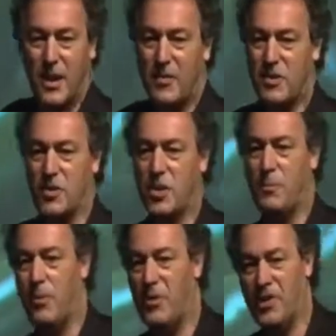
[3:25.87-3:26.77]
And there's a
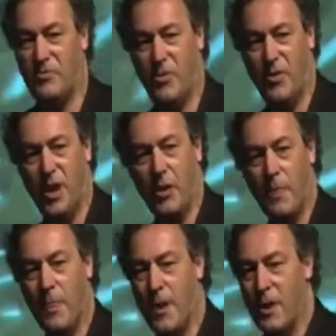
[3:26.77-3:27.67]
simple reason for that.
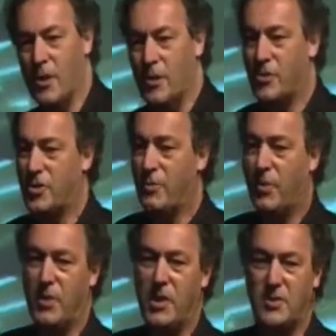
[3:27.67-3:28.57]
The
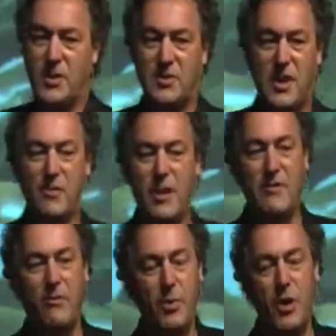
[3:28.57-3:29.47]
simple reason is that
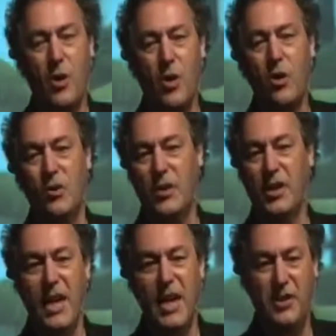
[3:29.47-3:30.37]
if we are all
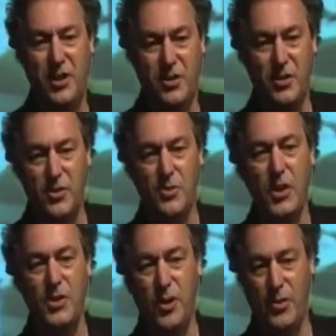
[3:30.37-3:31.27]
connected to
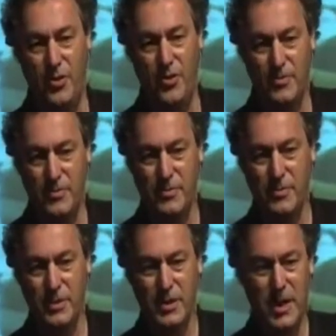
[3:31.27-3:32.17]
each other
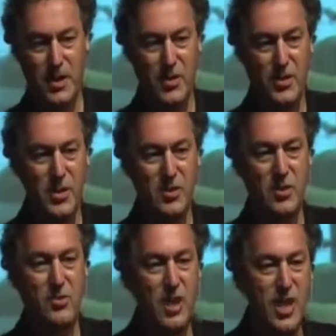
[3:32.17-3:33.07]
in a
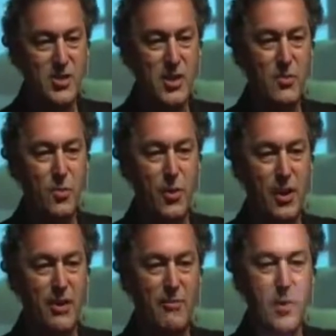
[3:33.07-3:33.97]
decentralized network,
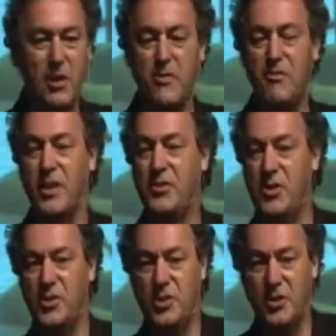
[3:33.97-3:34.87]
and if we live in a
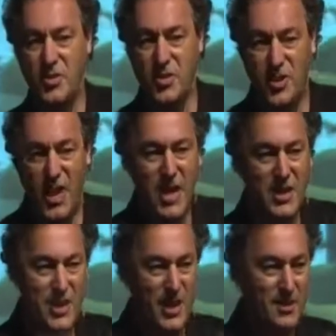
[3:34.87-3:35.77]
digital
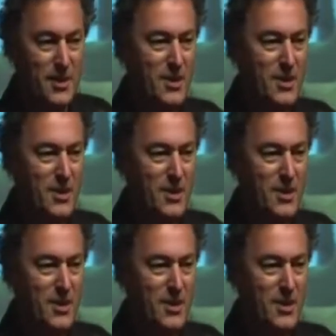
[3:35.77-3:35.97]
society,